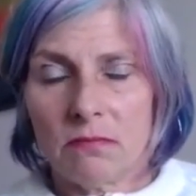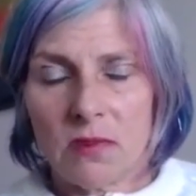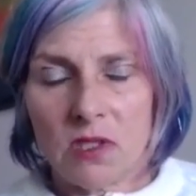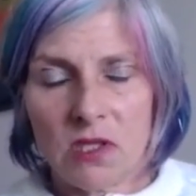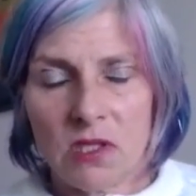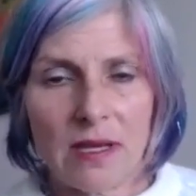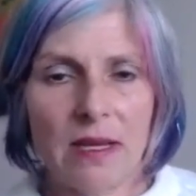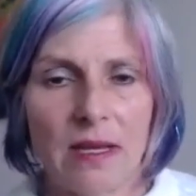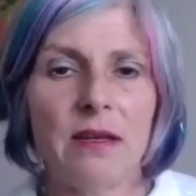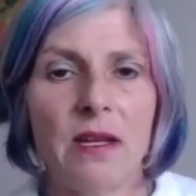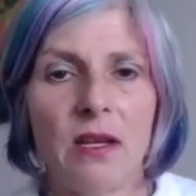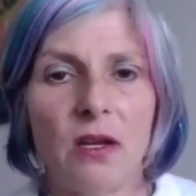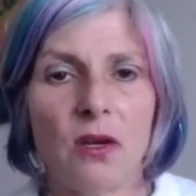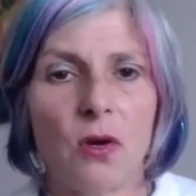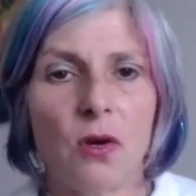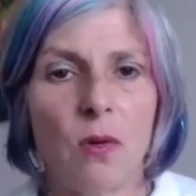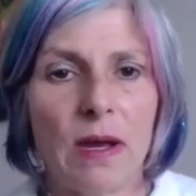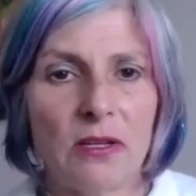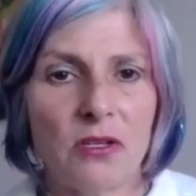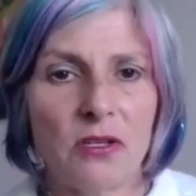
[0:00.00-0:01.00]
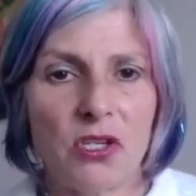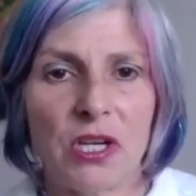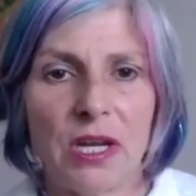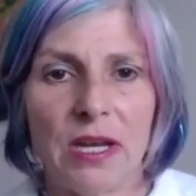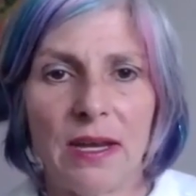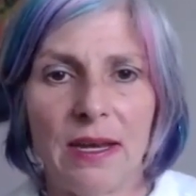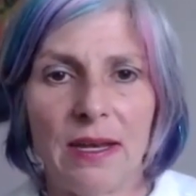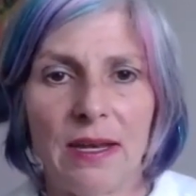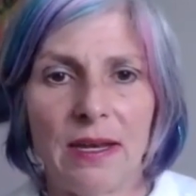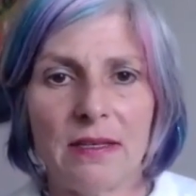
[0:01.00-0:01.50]
sending a
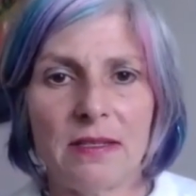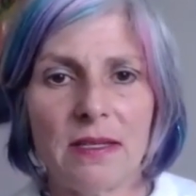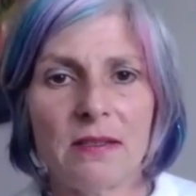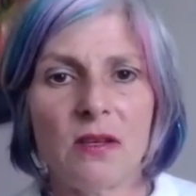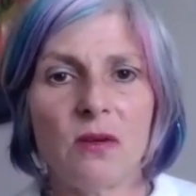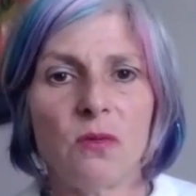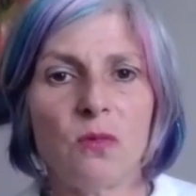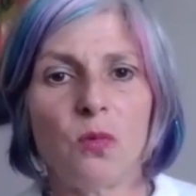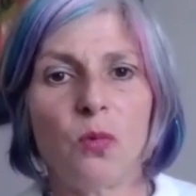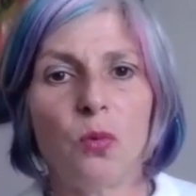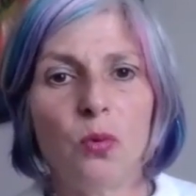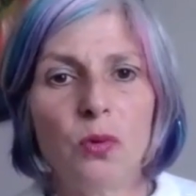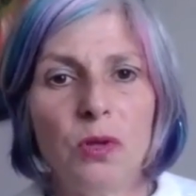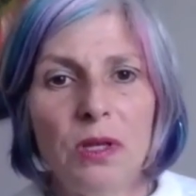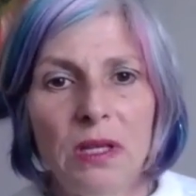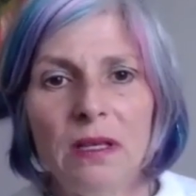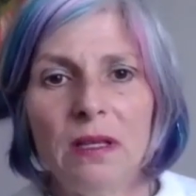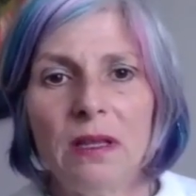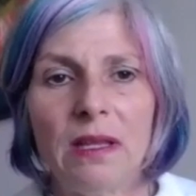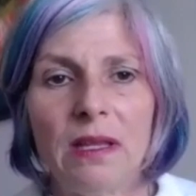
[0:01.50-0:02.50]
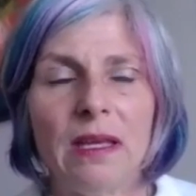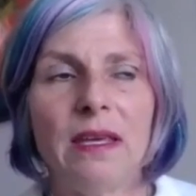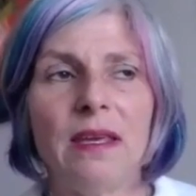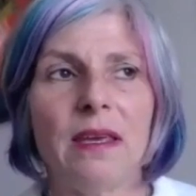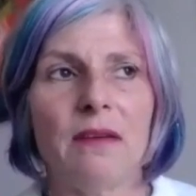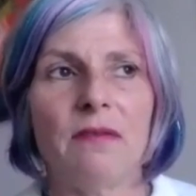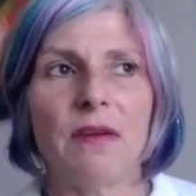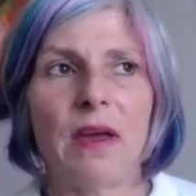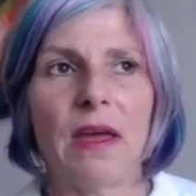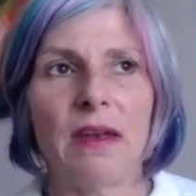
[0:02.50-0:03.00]
question and it doesn't really
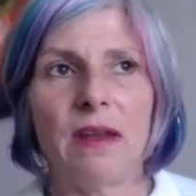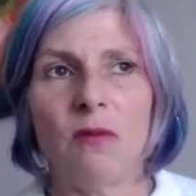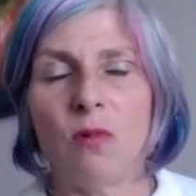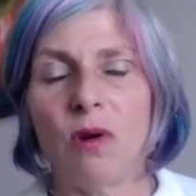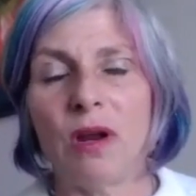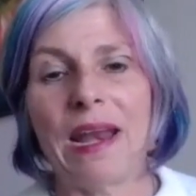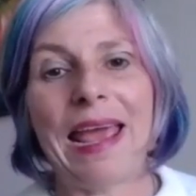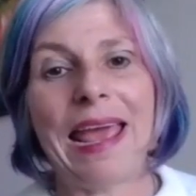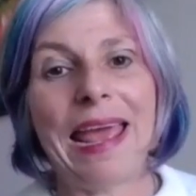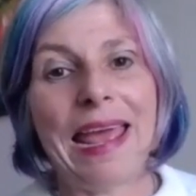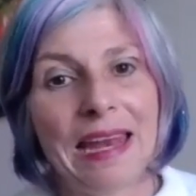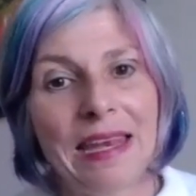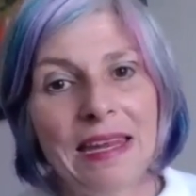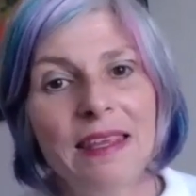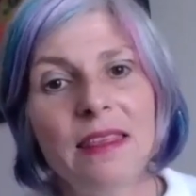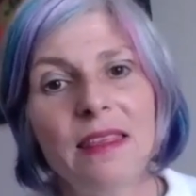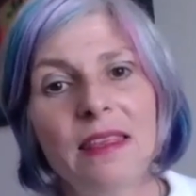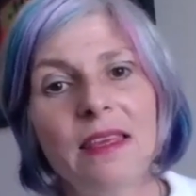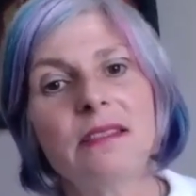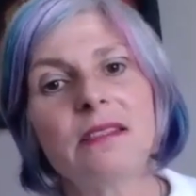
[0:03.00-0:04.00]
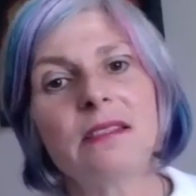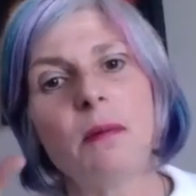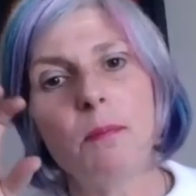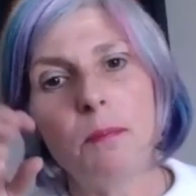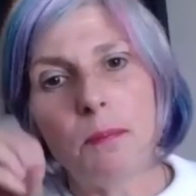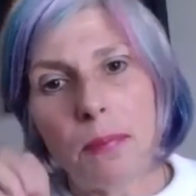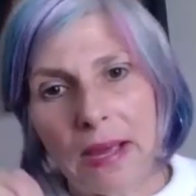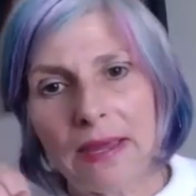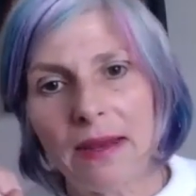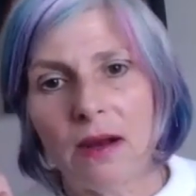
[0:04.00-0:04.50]
give anyone anything to
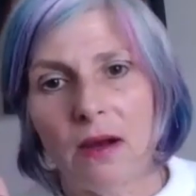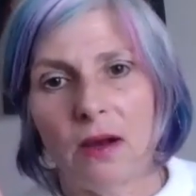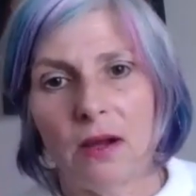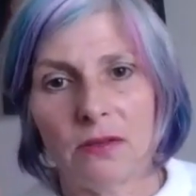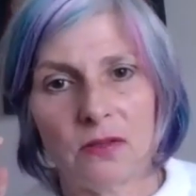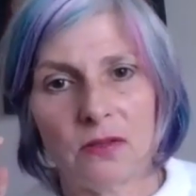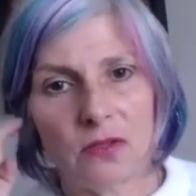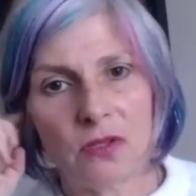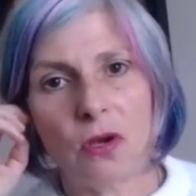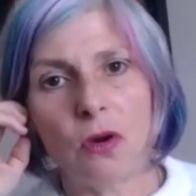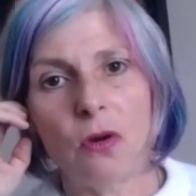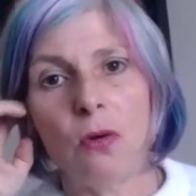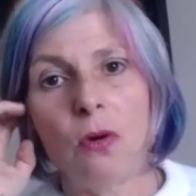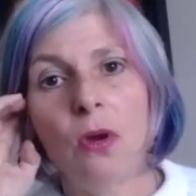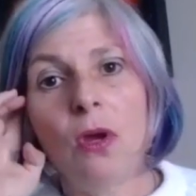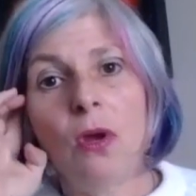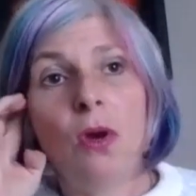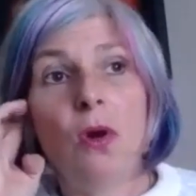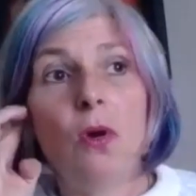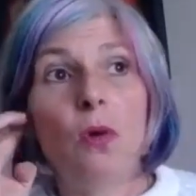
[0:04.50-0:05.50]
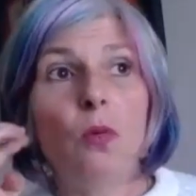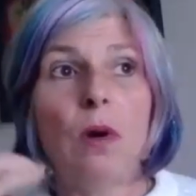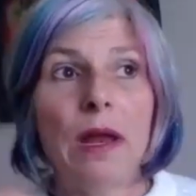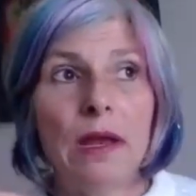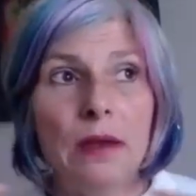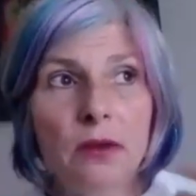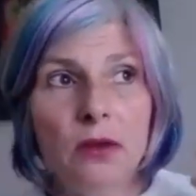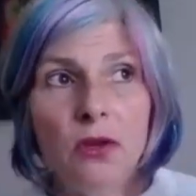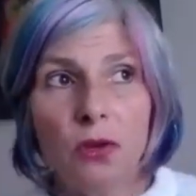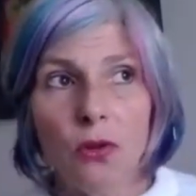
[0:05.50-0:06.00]
bite on. So
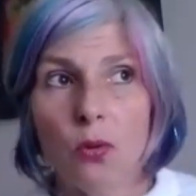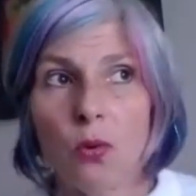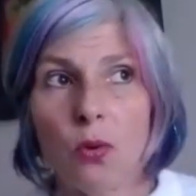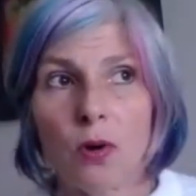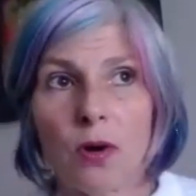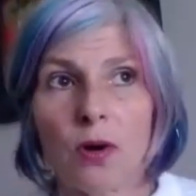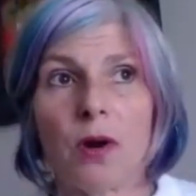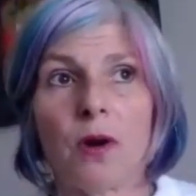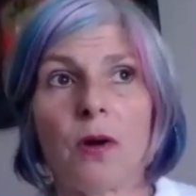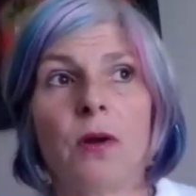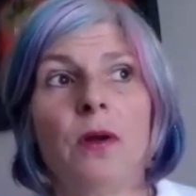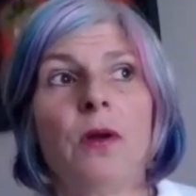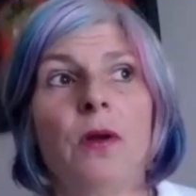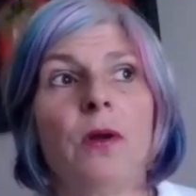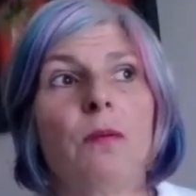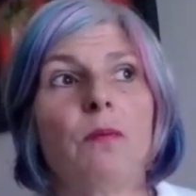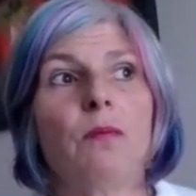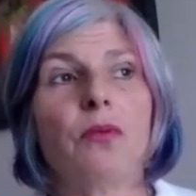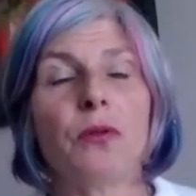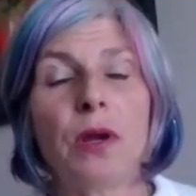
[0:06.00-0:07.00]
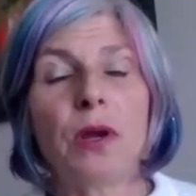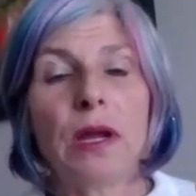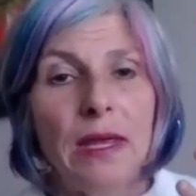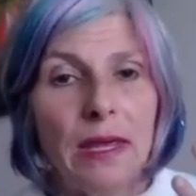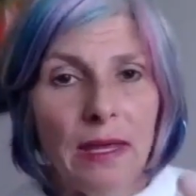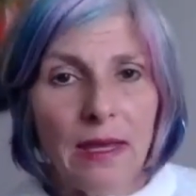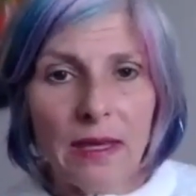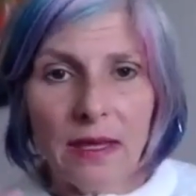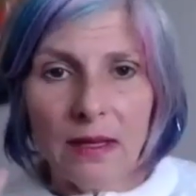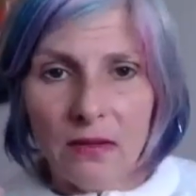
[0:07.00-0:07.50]
when you're
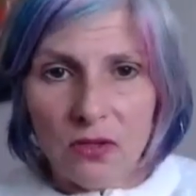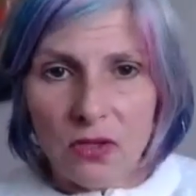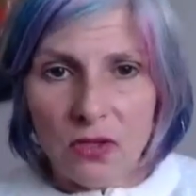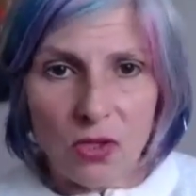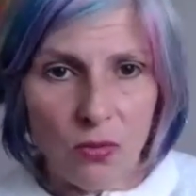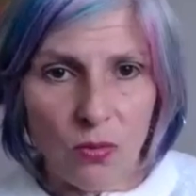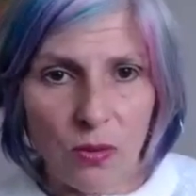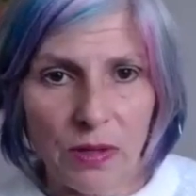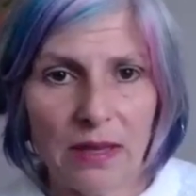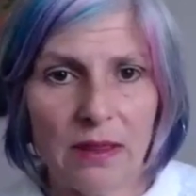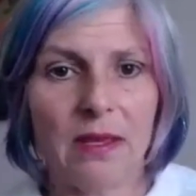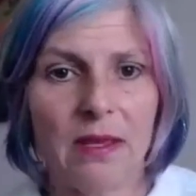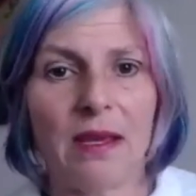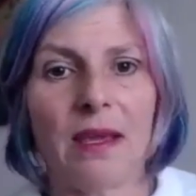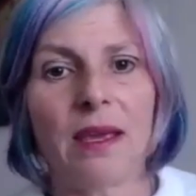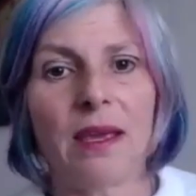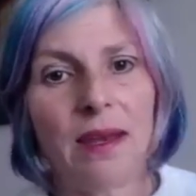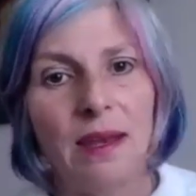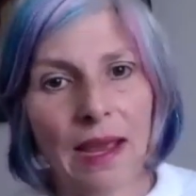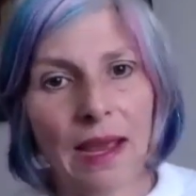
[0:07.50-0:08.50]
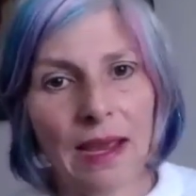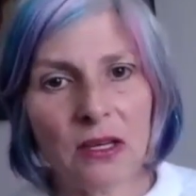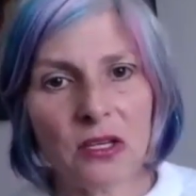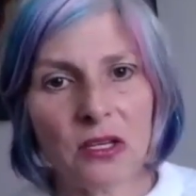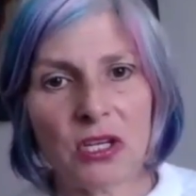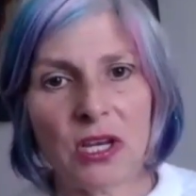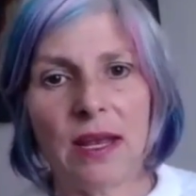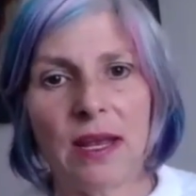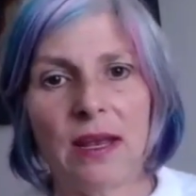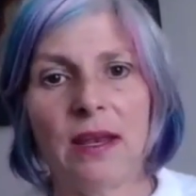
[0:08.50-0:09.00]
bringing into it the
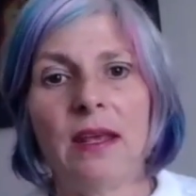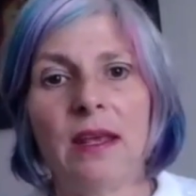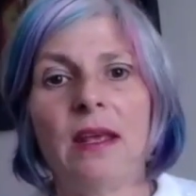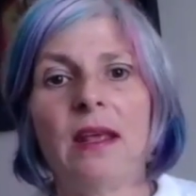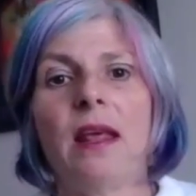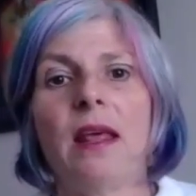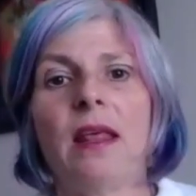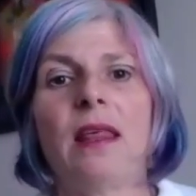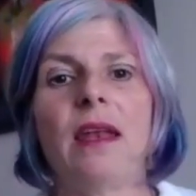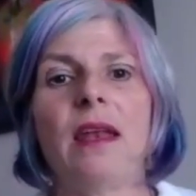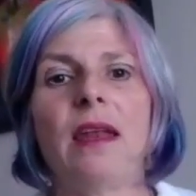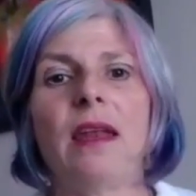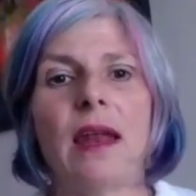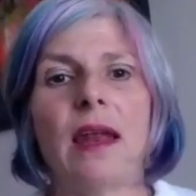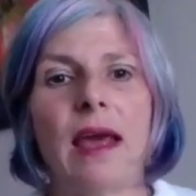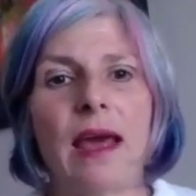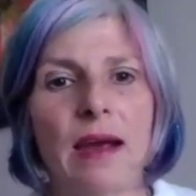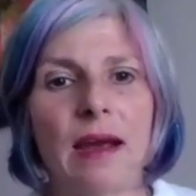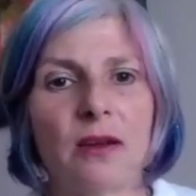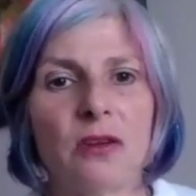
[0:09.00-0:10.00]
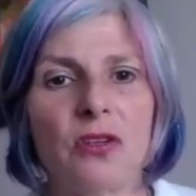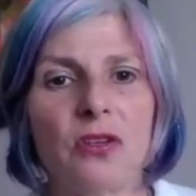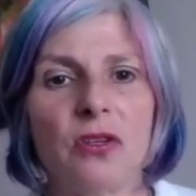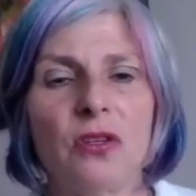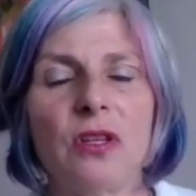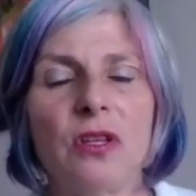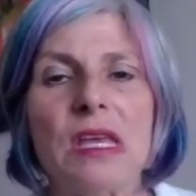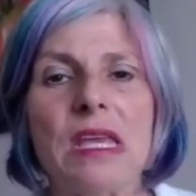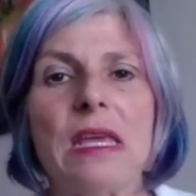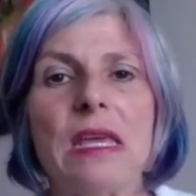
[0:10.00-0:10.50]
connection, then it
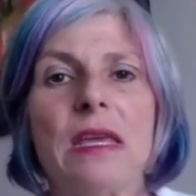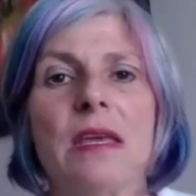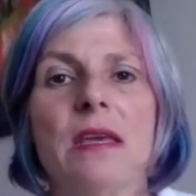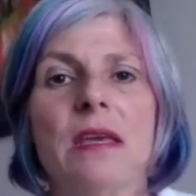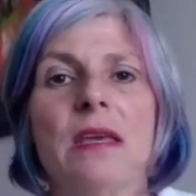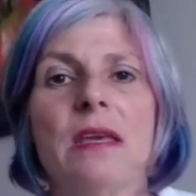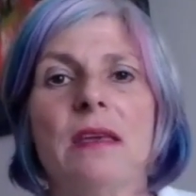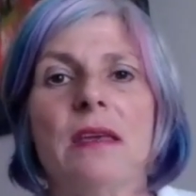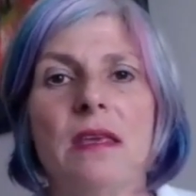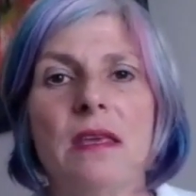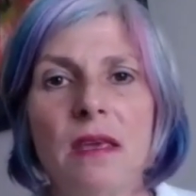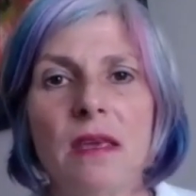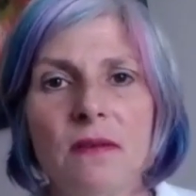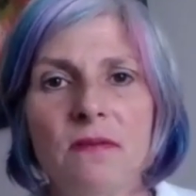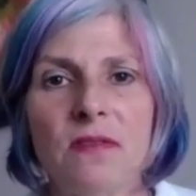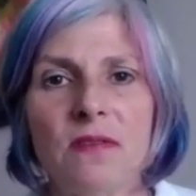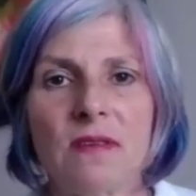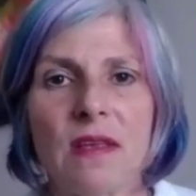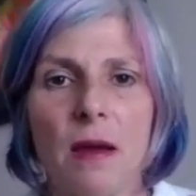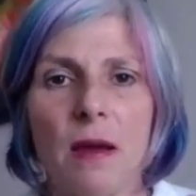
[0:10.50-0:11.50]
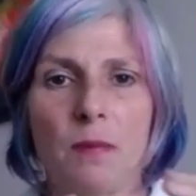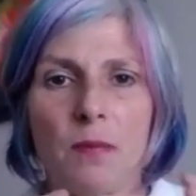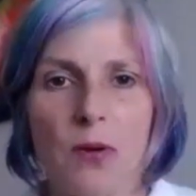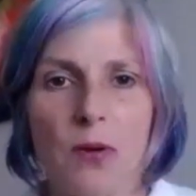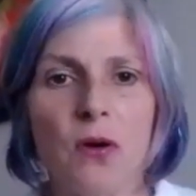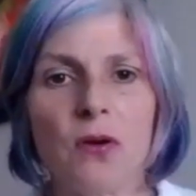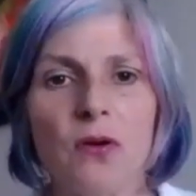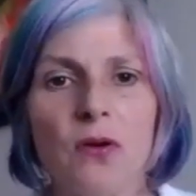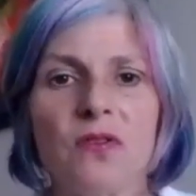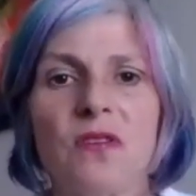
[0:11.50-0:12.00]
actually gives that
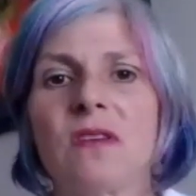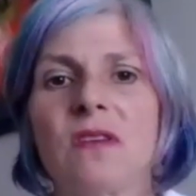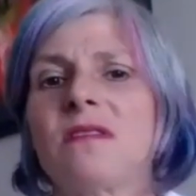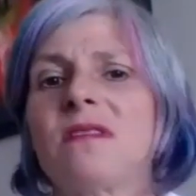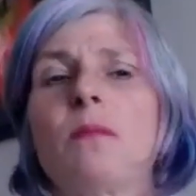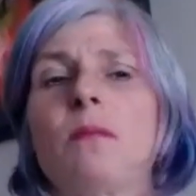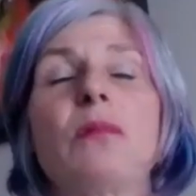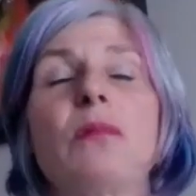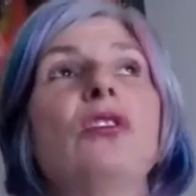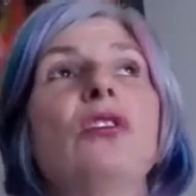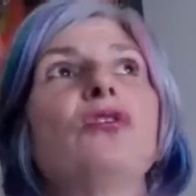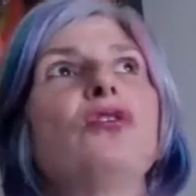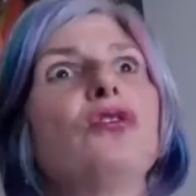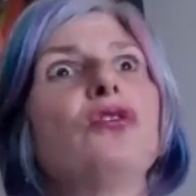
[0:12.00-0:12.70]
person something